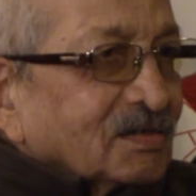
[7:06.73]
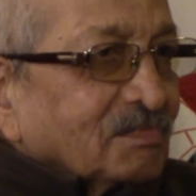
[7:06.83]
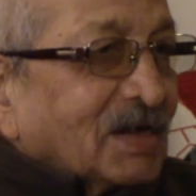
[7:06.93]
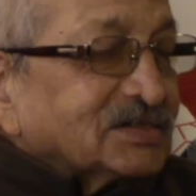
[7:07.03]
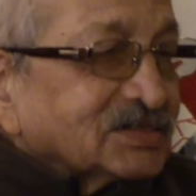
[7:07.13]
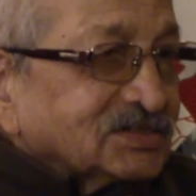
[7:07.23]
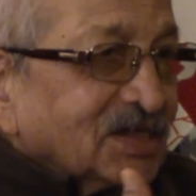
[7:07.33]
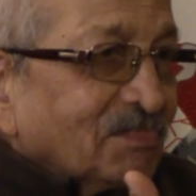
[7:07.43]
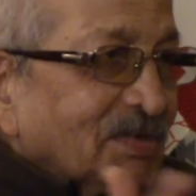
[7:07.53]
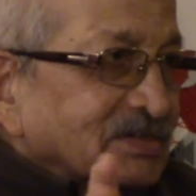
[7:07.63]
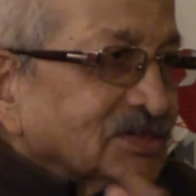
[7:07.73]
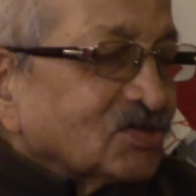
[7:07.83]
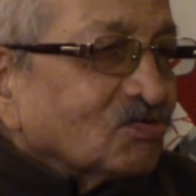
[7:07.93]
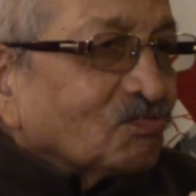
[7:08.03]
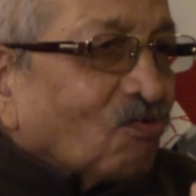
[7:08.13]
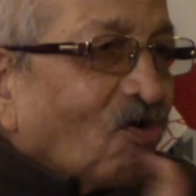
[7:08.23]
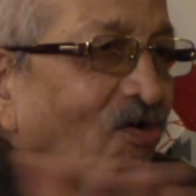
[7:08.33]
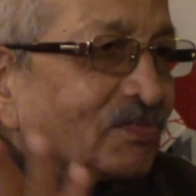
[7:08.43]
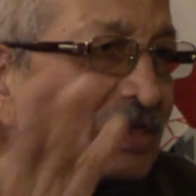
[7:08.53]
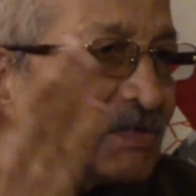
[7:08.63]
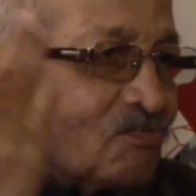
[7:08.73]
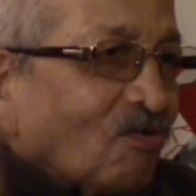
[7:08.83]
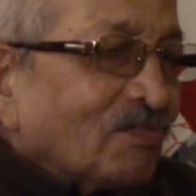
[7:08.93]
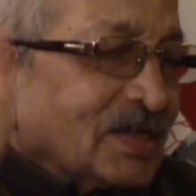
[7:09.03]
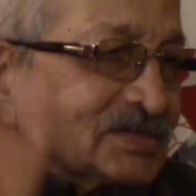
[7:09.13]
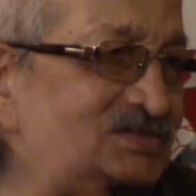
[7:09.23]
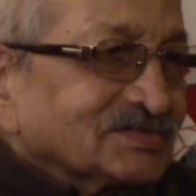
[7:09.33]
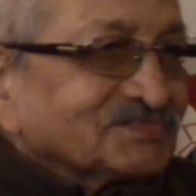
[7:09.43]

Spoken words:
Master is shapeless, there is no form, they are formless.